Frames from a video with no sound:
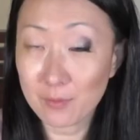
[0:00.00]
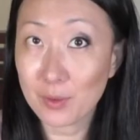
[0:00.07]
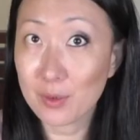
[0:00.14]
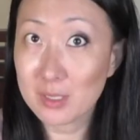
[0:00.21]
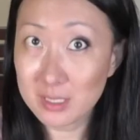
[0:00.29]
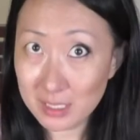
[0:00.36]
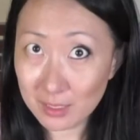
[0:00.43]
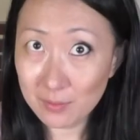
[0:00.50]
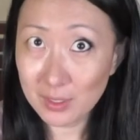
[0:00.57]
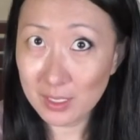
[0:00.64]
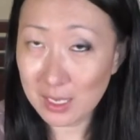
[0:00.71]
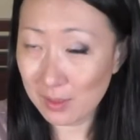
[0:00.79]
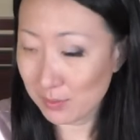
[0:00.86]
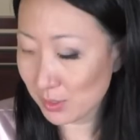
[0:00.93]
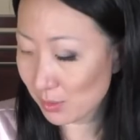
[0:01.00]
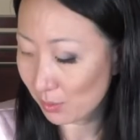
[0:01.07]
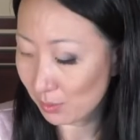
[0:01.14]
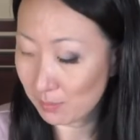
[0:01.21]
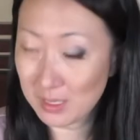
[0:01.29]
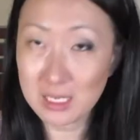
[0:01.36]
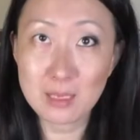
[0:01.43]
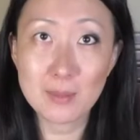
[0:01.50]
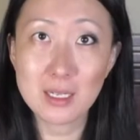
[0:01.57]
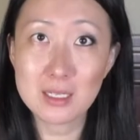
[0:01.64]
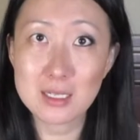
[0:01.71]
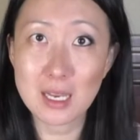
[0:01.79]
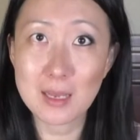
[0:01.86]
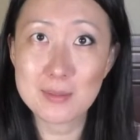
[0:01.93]
If you're on TV, I was told many,
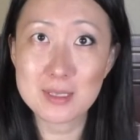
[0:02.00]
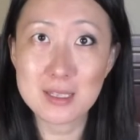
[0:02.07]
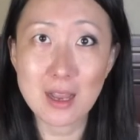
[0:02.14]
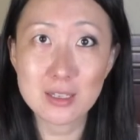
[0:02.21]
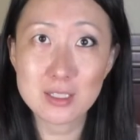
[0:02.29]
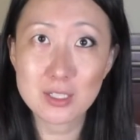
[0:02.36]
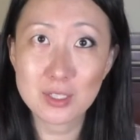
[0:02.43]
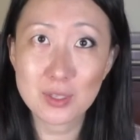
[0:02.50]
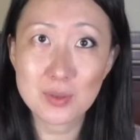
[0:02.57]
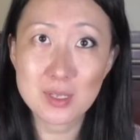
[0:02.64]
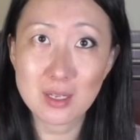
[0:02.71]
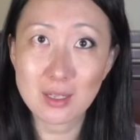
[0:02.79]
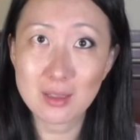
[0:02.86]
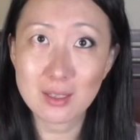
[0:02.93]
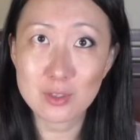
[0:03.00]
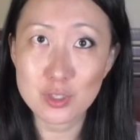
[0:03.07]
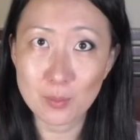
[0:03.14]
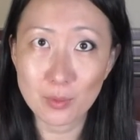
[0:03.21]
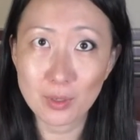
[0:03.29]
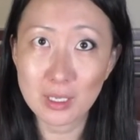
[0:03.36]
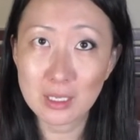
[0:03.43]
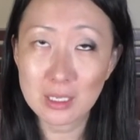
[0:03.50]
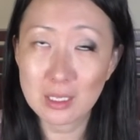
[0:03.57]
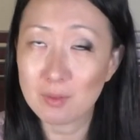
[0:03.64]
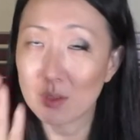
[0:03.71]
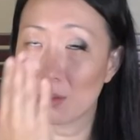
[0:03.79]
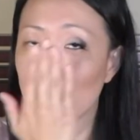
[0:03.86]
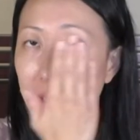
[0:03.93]
many times not to use anything shimmery,
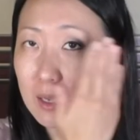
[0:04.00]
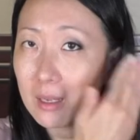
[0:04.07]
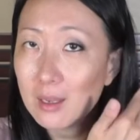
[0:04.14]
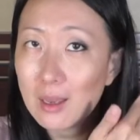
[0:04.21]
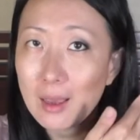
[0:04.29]
even my